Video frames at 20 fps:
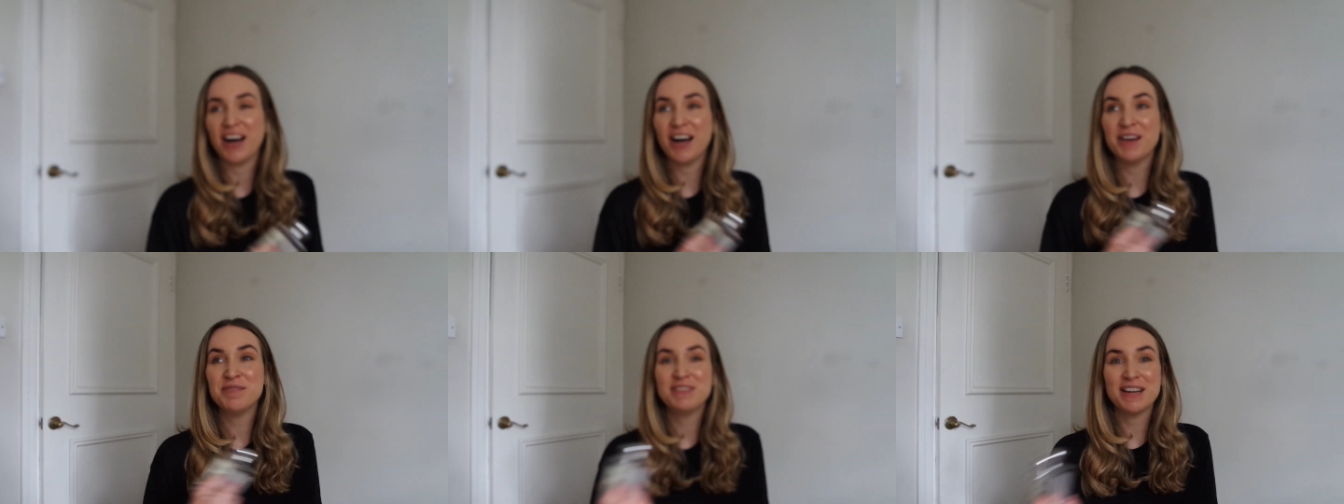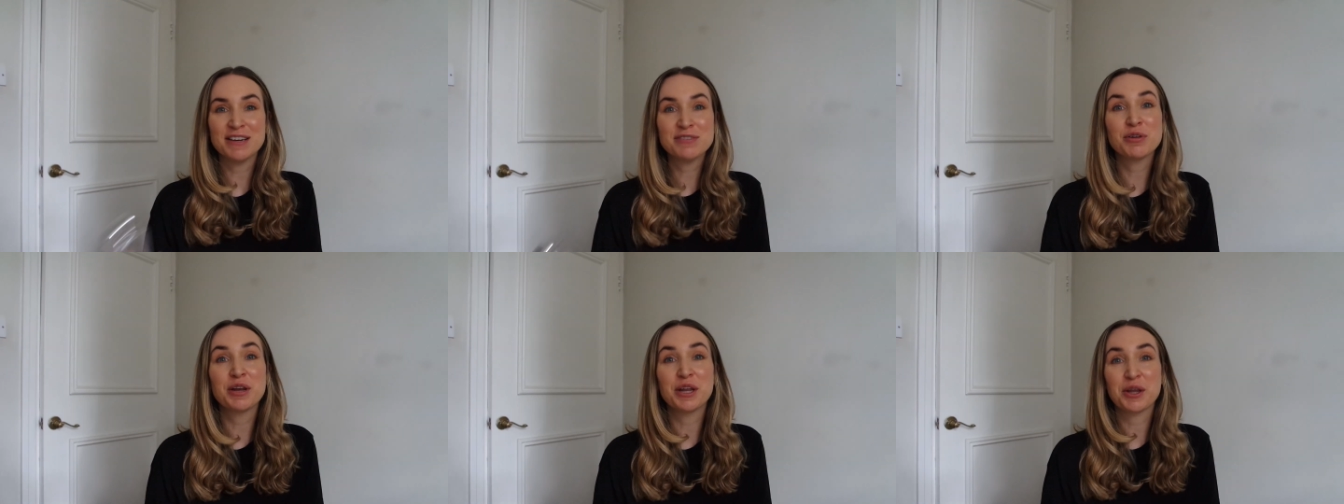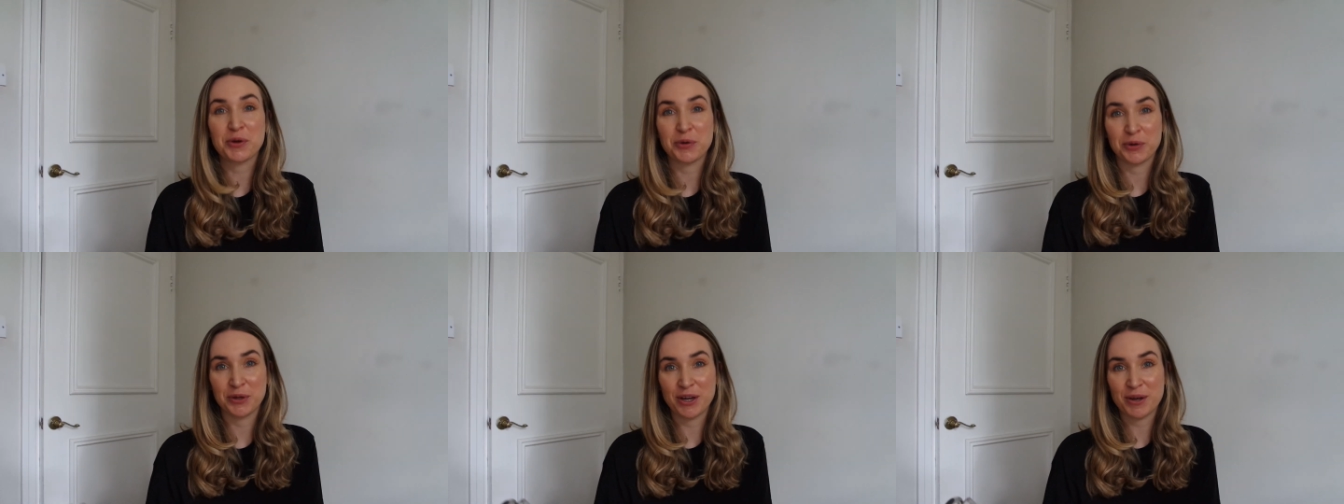I'm
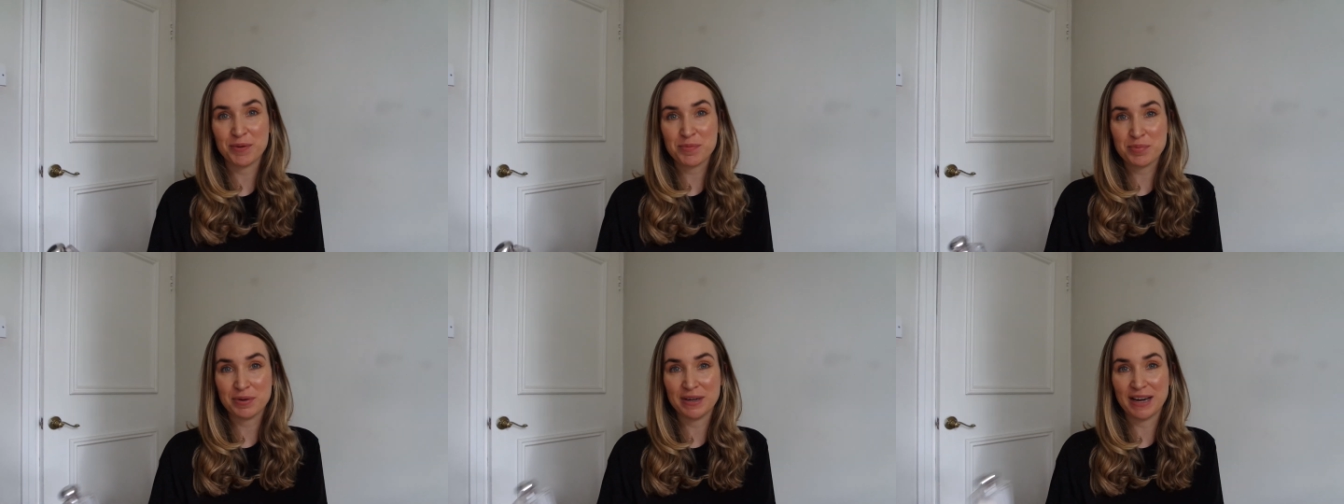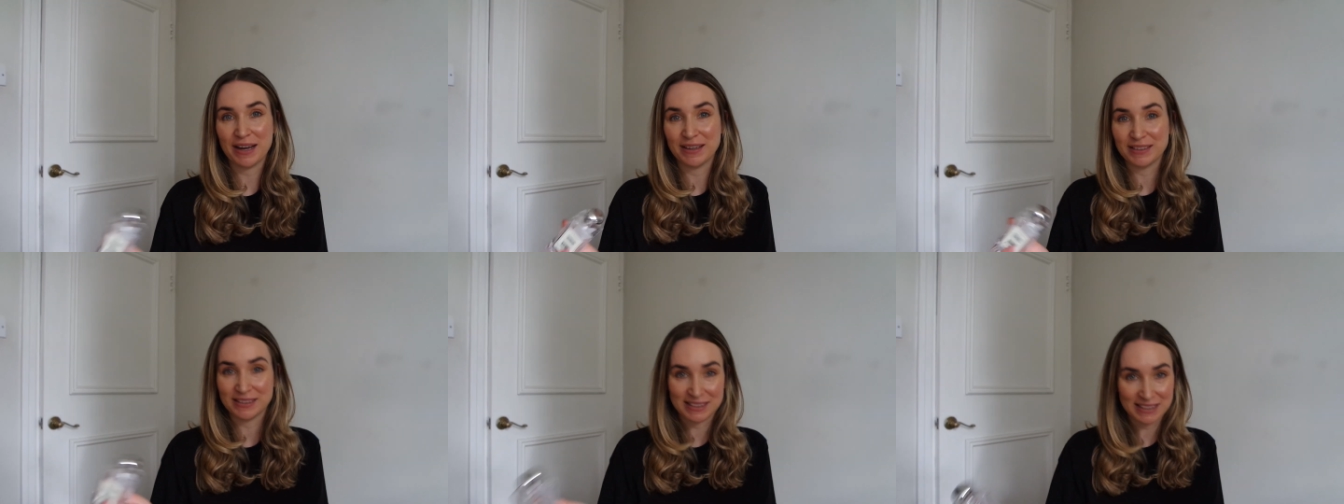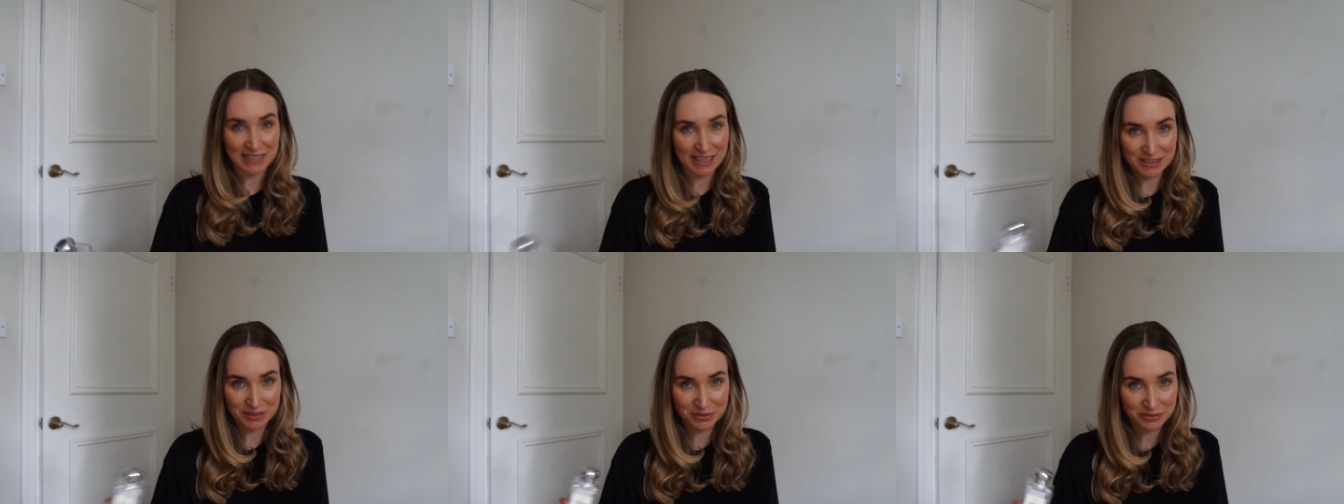definitely gonna
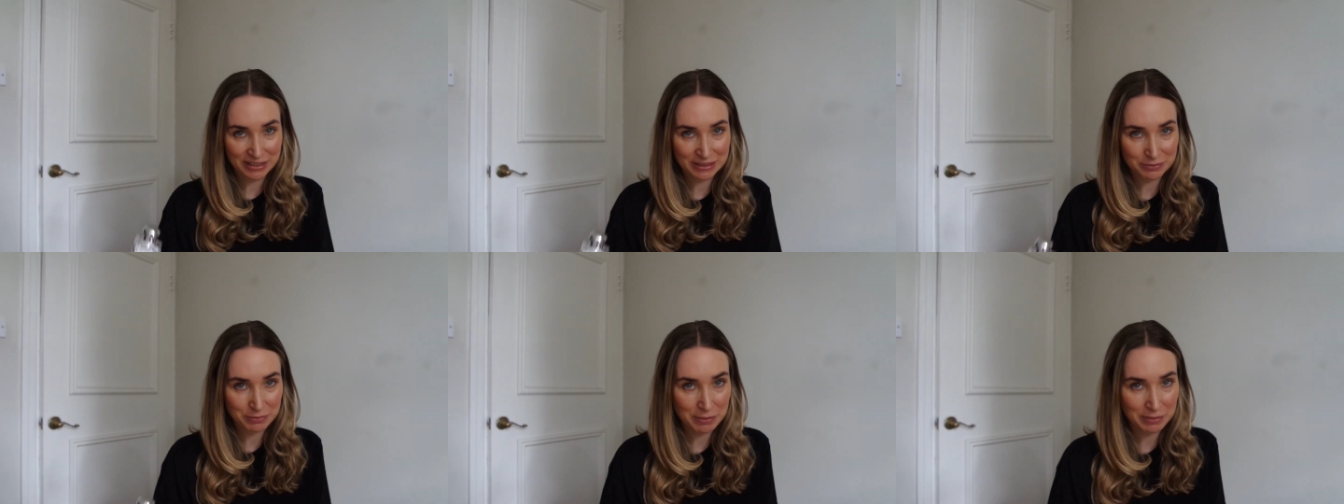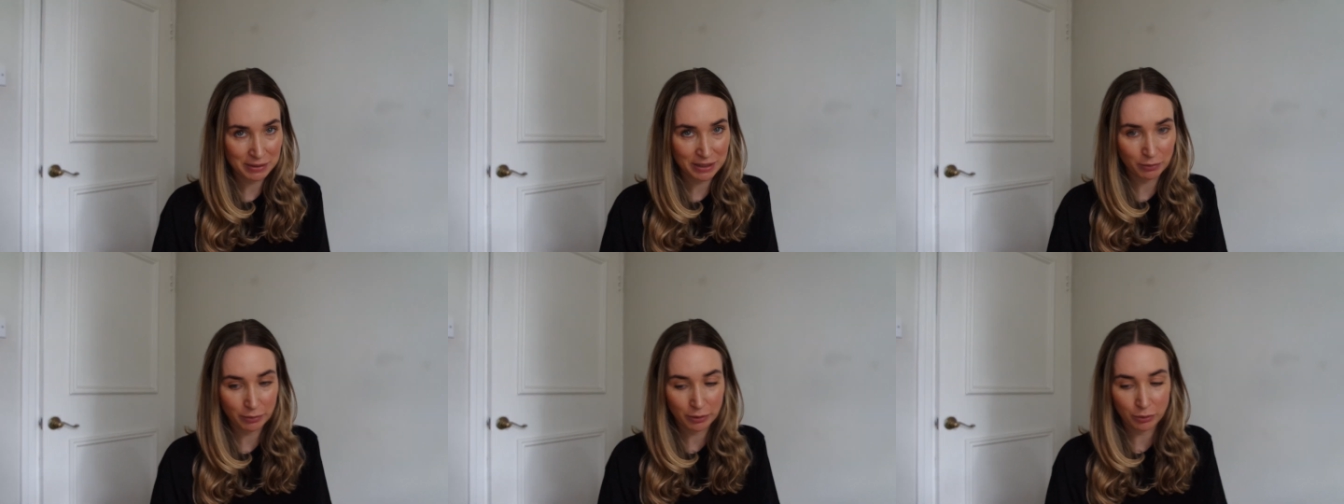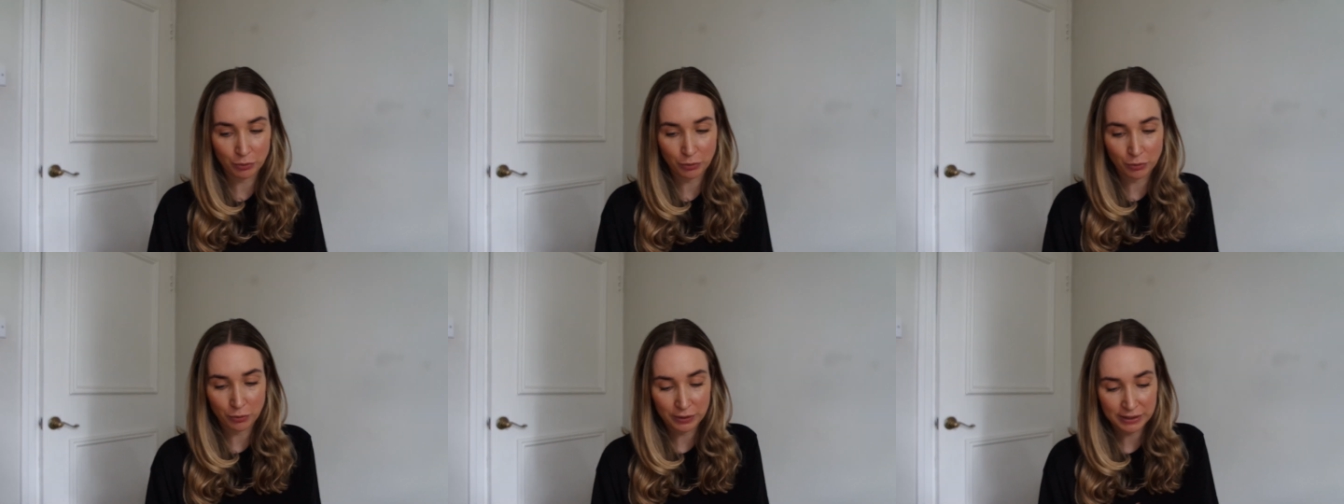pronounce certain things maybe a little
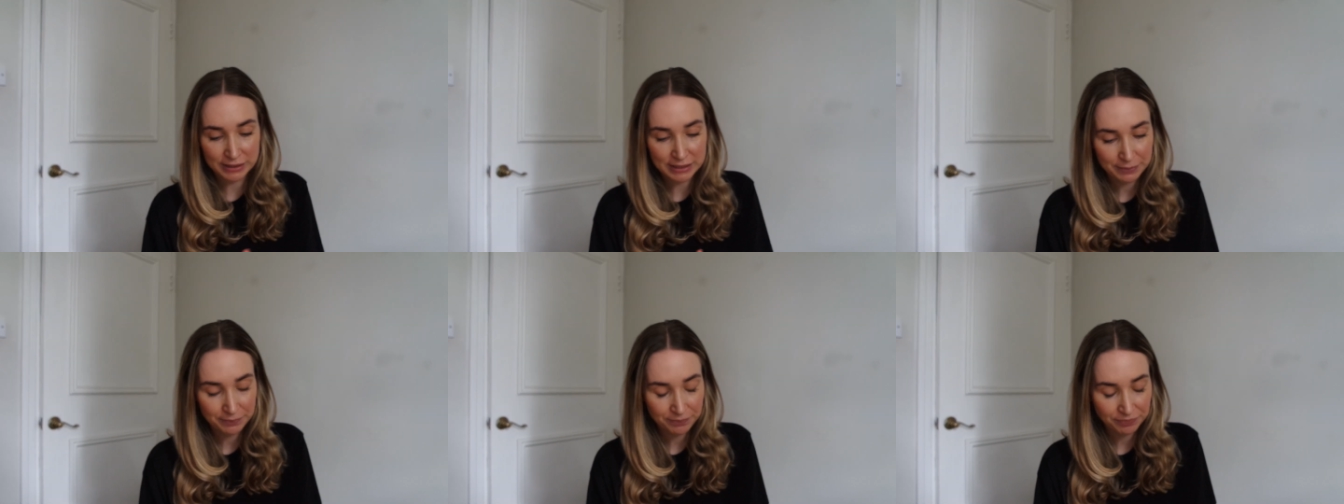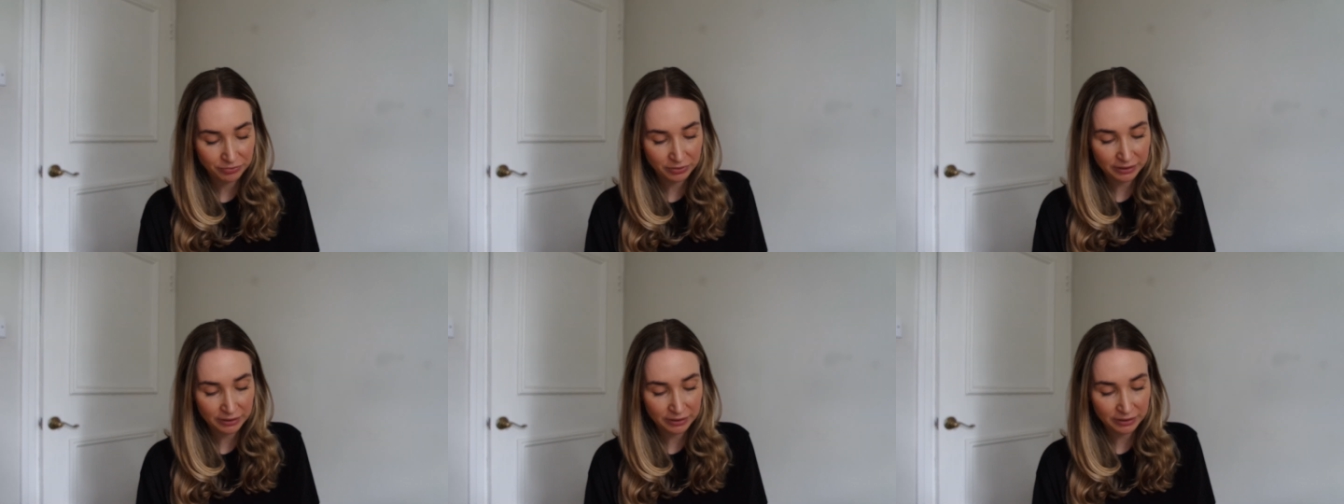bit awkward.